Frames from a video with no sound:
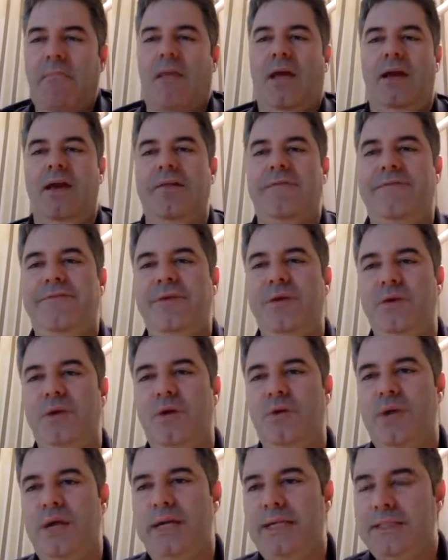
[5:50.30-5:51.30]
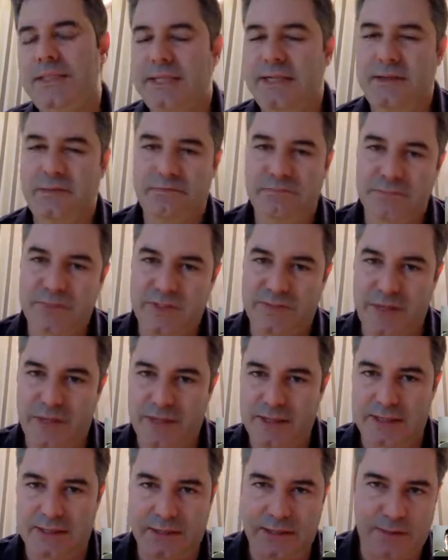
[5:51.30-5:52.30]
if you already did
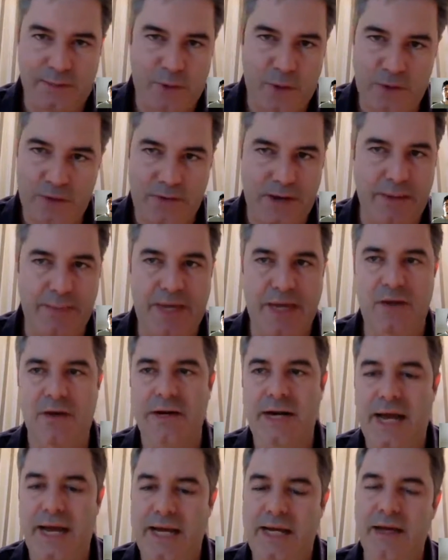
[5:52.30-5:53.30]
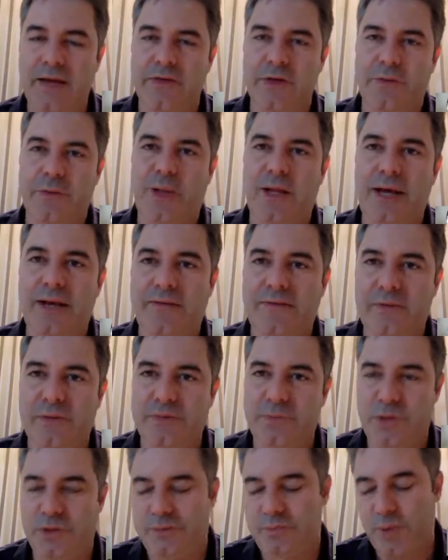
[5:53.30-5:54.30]
programming on any other
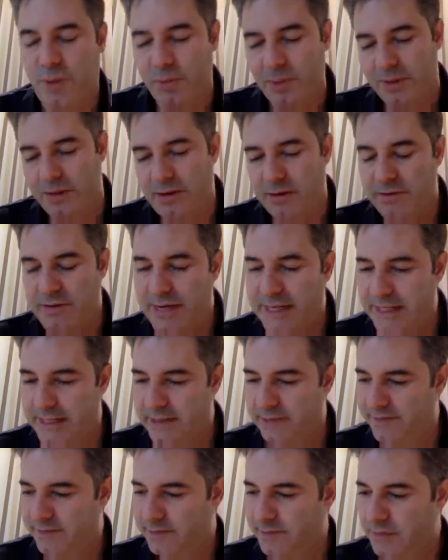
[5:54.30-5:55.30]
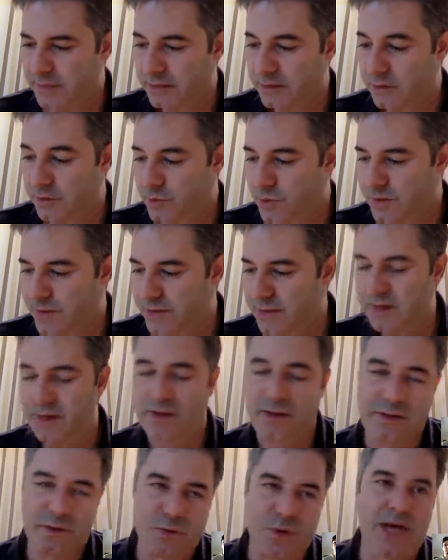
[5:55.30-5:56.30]
platform, you're probably already familiar with it.
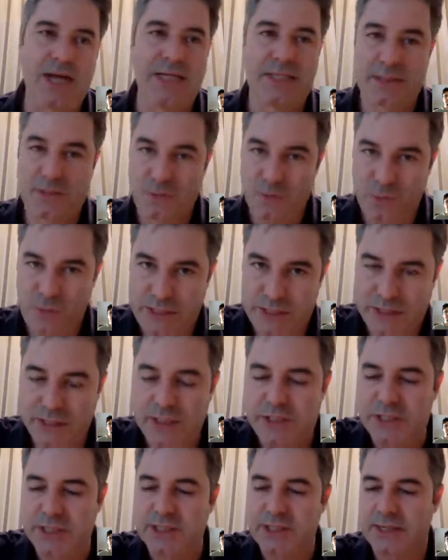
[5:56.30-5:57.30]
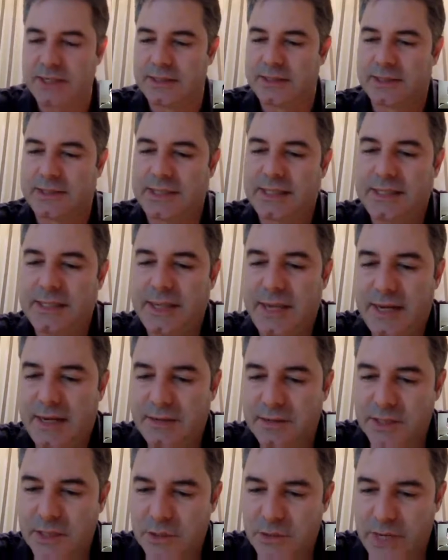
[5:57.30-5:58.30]
Otherwise, we teach it in the
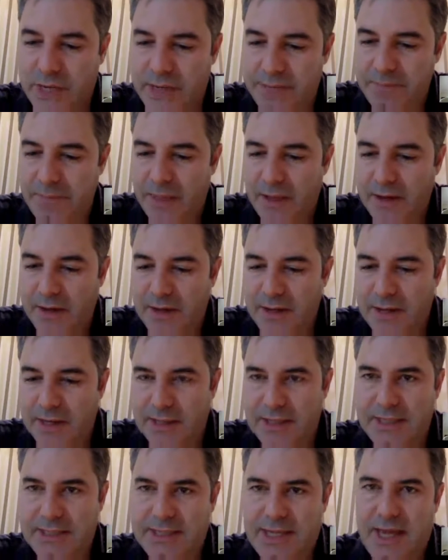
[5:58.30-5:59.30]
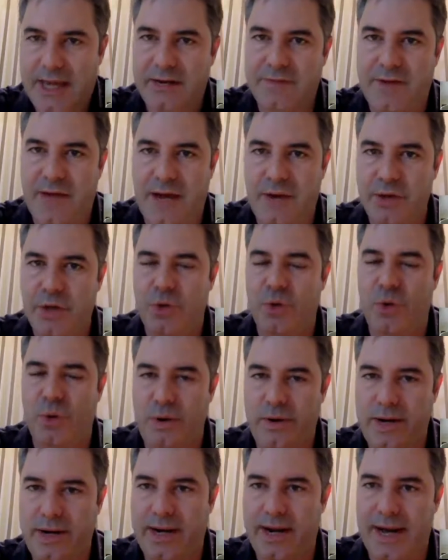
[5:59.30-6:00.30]
Nanodegree. That's kind of how you
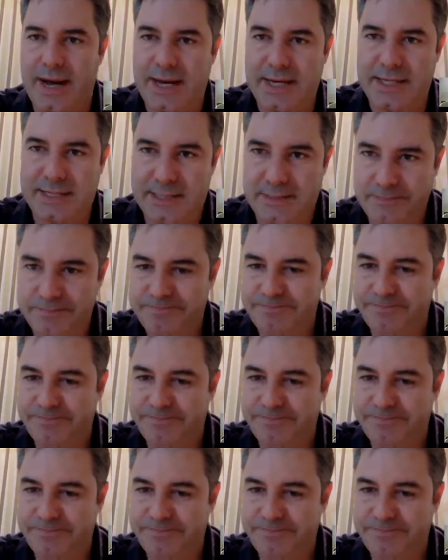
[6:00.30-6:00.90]
organize